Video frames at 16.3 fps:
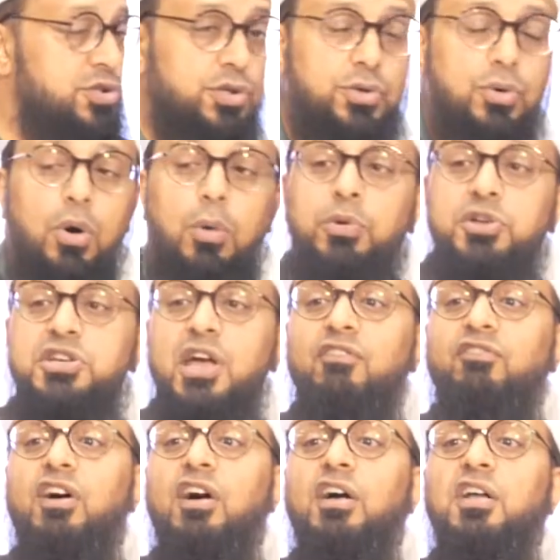to, or
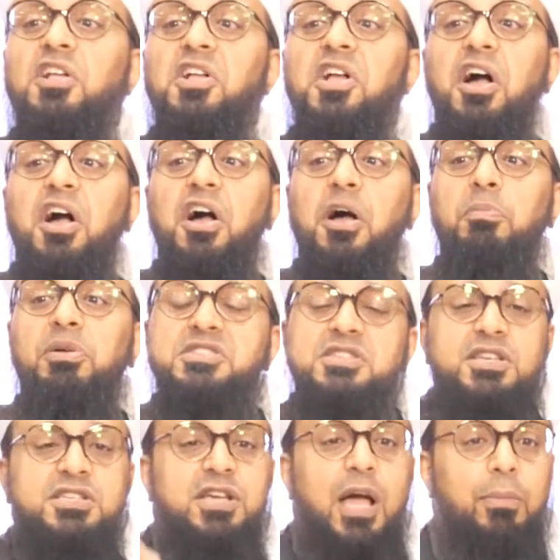whichever
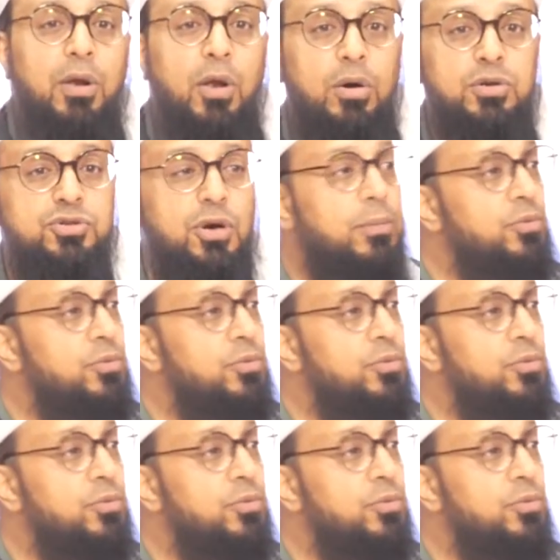business I belong to,